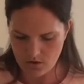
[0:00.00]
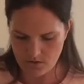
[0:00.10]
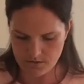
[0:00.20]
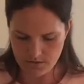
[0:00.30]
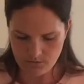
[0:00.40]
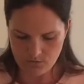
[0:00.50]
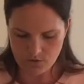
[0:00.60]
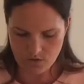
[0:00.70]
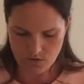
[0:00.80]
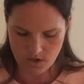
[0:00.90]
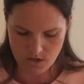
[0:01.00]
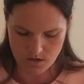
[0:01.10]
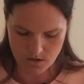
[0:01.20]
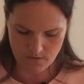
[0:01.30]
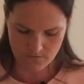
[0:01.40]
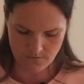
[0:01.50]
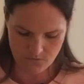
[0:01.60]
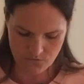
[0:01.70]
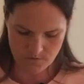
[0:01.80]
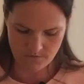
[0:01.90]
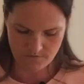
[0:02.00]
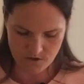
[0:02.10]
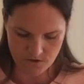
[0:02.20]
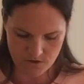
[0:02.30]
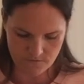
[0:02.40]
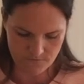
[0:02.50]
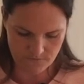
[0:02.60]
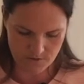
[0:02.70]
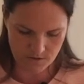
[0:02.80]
I think we'll go here for number 5.